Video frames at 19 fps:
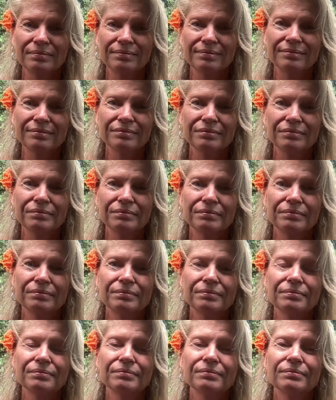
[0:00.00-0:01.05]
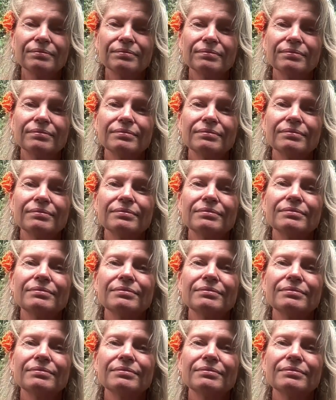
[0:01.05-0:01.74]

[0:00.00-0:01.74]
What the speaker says: (silence)